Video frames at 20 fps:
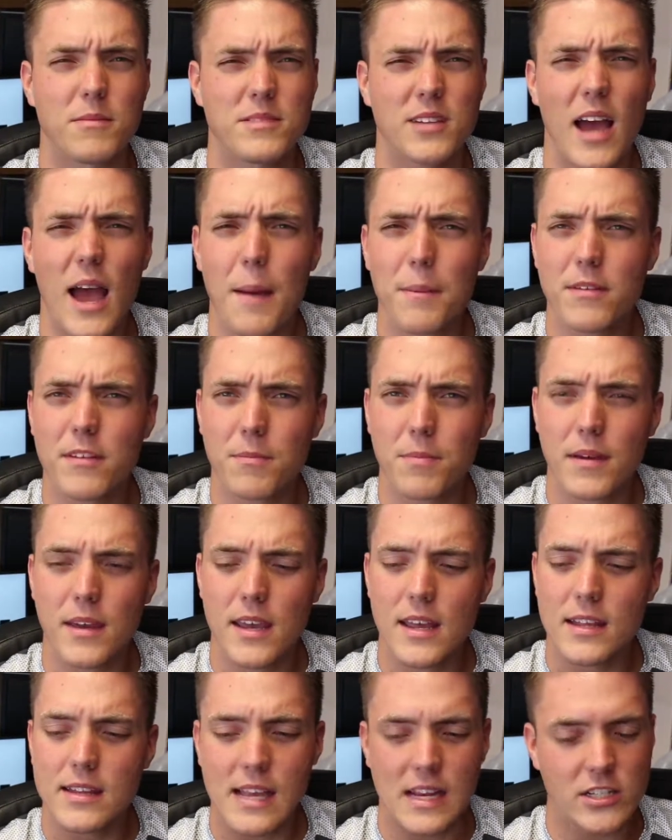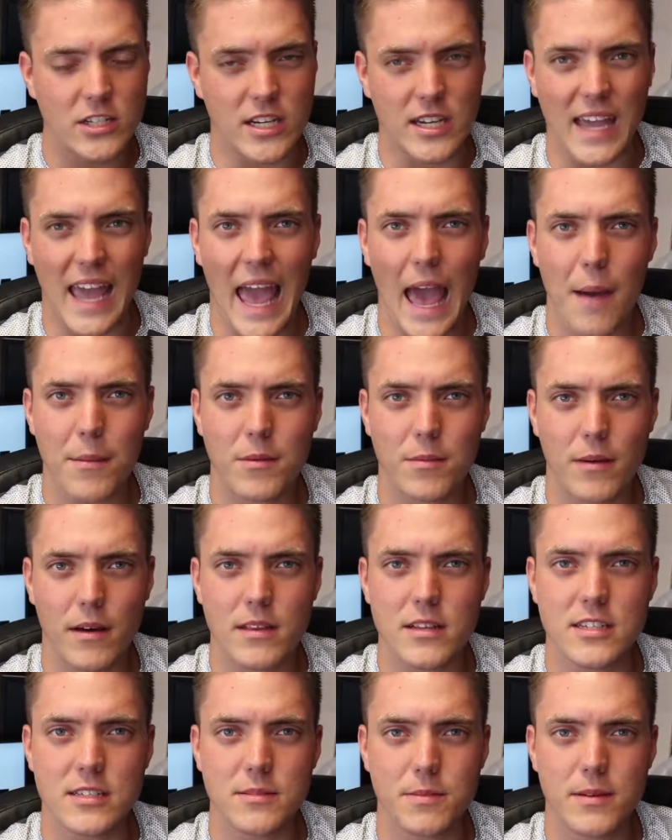Top speed is actually capped
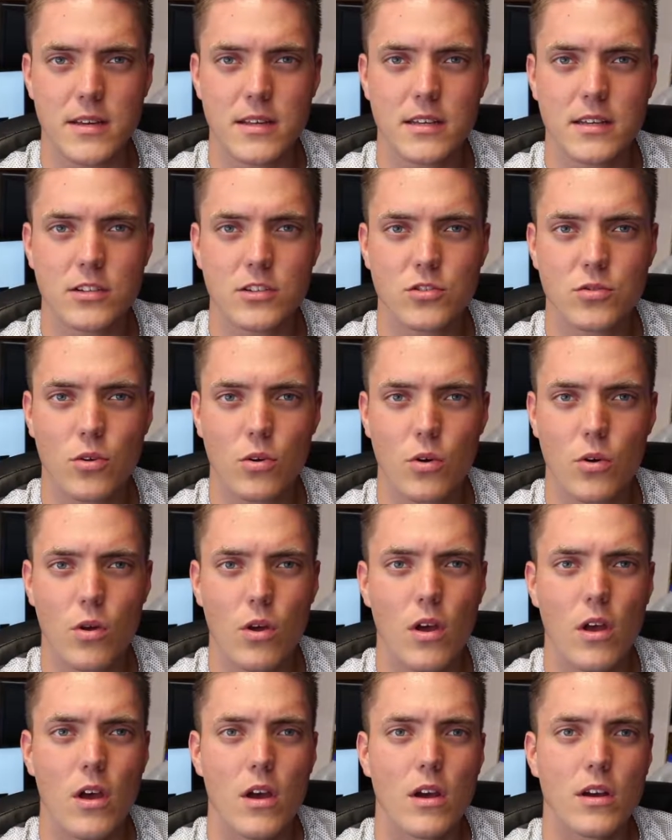by the speed control.